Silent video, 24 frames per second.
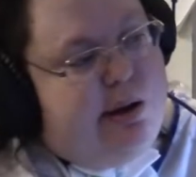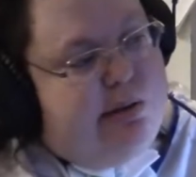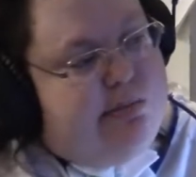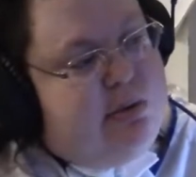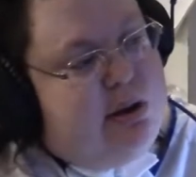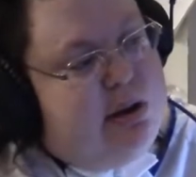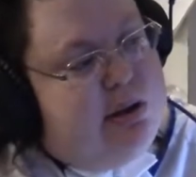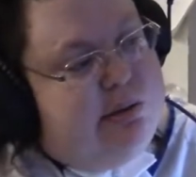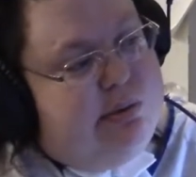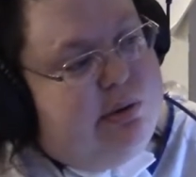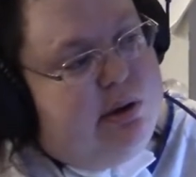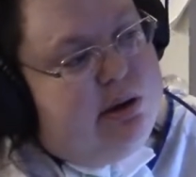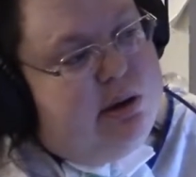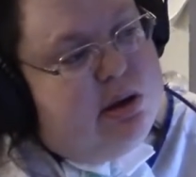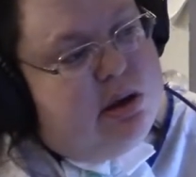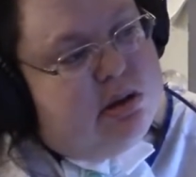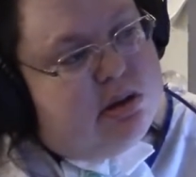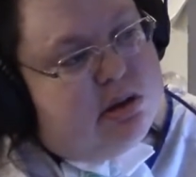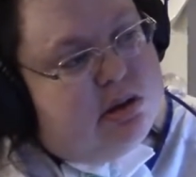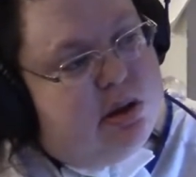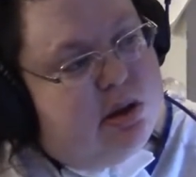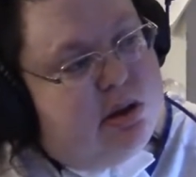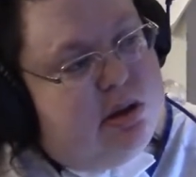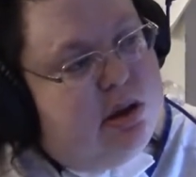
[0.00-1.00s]
I mean,
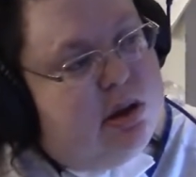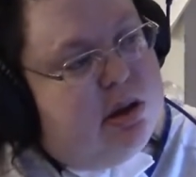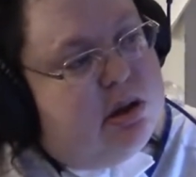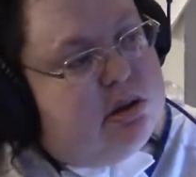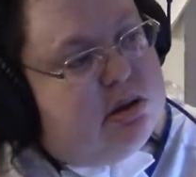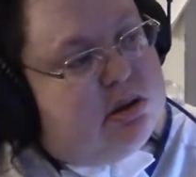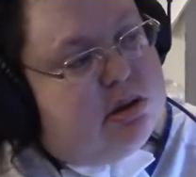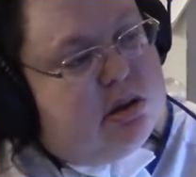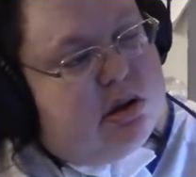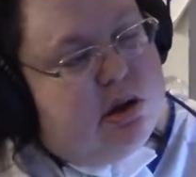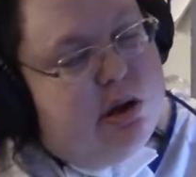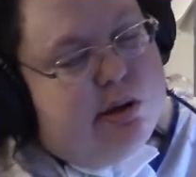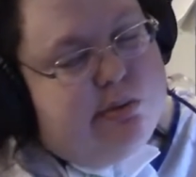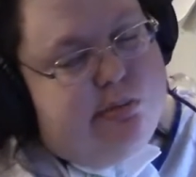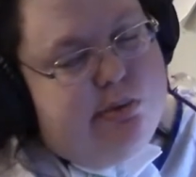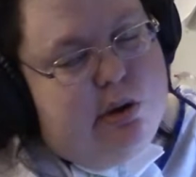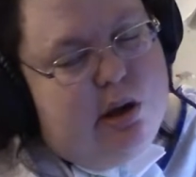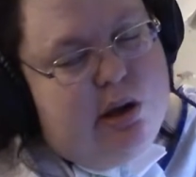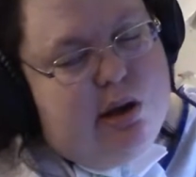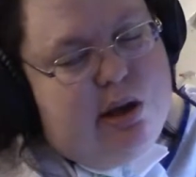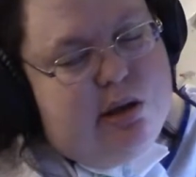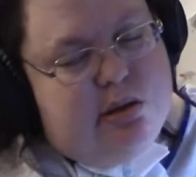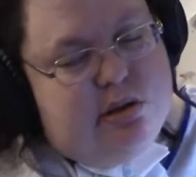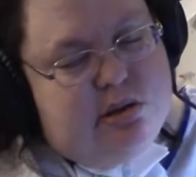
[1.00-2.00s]
listen to your
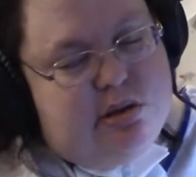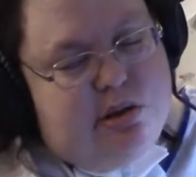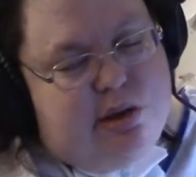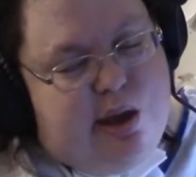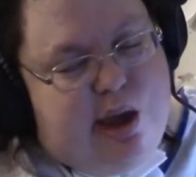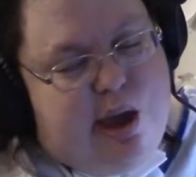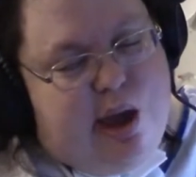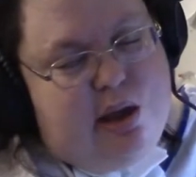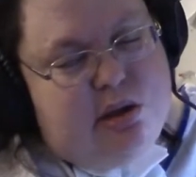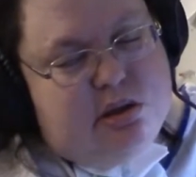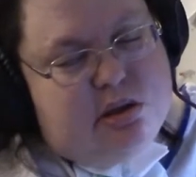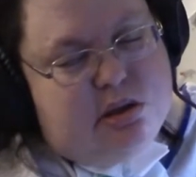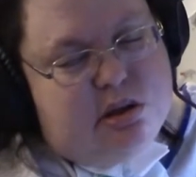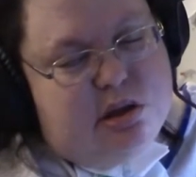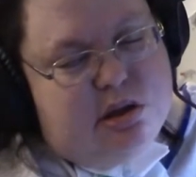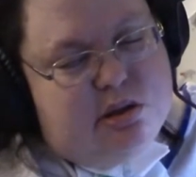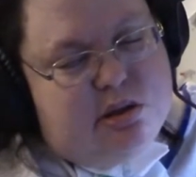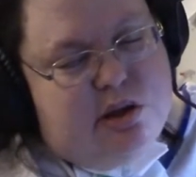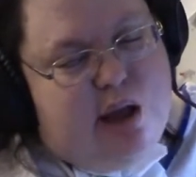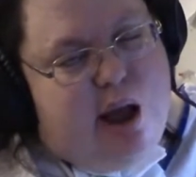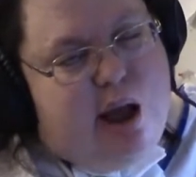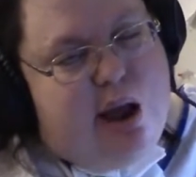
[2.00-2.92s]
pronunciations.